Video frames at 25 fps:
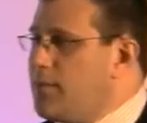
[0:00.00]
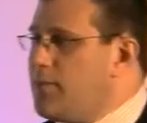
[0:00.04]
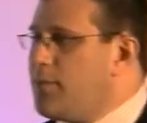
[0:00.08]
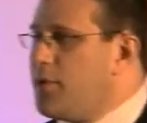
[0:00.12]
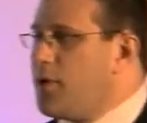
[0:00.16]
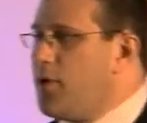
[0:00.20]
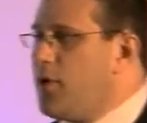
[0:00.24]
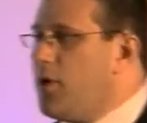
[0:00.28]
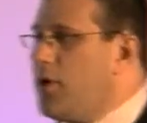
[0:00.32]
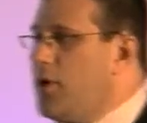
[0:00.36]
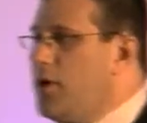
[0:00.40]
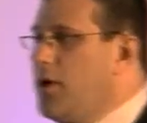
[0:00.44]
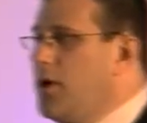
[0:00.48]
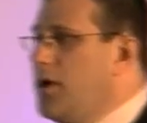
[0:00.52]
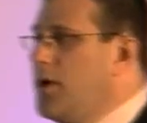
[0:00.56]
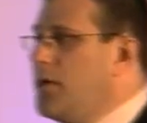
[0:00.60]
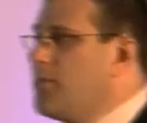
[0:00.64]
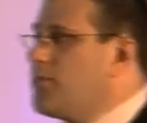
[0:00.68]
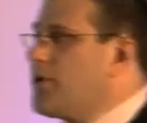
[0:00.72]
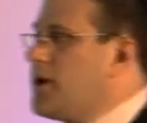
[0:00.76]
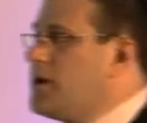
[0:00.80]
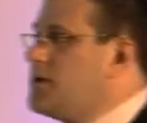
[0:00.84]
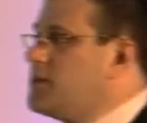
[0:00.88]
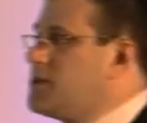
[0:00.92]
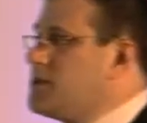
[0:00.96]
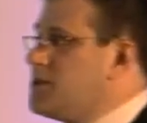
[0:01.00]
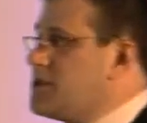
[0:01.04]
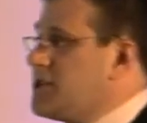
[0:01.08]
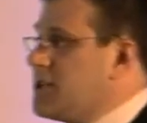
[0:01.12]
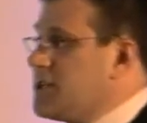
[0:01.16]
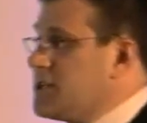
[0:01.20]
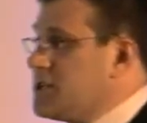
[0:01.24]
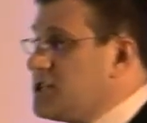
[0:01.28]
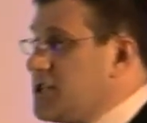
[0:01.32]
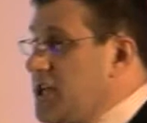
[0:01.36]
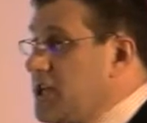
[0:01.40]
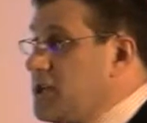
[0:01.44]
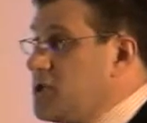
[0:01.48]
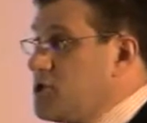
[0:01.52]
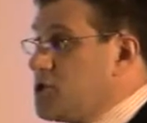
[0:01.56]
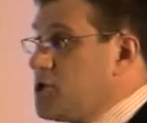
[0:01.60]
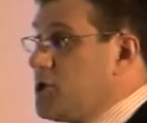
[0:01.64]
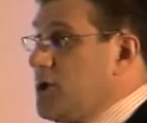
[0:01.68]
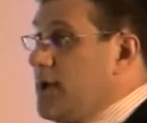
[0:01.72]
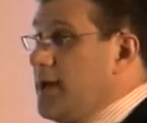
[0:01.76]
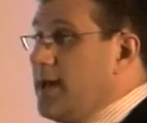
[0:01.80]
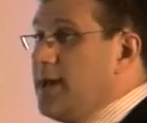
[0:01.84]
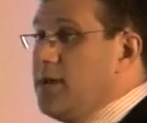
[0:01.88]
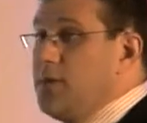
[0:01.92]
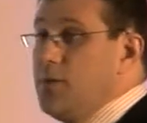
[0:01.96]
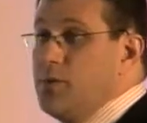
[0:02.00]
put processing centrally,